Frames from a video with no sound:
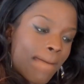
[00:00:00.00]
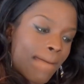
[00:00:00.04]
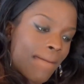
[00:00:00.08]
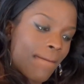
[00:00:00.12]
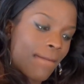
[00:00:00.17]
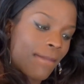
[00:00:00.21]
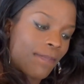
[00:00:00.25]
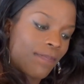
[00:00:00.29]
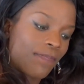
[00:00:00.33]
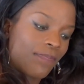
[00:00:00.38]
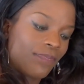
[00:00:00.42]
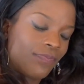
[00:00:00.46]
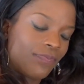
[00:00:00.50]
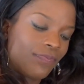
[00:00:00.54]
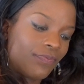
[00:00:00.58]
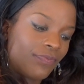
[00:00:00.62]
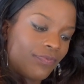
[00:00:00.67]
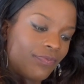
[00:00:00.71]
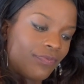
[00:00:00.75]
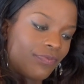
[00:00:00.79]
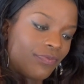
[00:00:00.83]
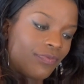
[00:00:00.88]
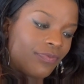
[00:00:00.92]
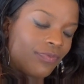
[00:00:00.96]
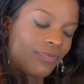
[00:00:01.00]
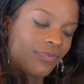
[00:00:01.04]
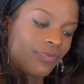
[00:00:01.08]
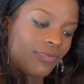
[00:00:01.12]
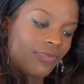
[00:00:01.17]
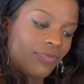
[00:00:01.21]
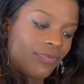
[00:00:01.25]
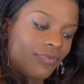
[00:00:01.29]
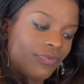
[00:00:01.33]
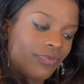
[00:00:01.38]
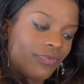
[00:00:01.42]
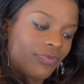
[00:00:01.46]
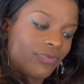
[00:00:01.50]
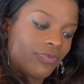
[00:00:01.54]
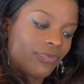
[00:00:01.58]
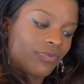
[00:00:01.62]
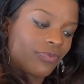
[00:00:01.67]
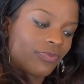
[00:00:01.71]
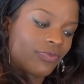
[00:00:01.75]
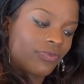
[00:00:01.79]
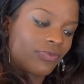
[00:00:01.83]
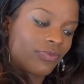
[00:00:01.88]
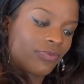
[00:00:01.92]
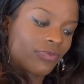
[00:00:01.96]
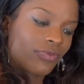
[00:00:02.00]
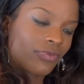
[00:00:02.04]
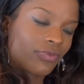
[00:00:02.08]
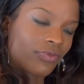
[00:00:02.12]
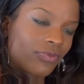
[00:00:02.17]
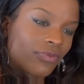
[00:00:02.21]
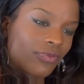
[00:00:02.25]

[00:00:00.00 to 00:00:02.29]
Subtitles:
The person shown says nothing.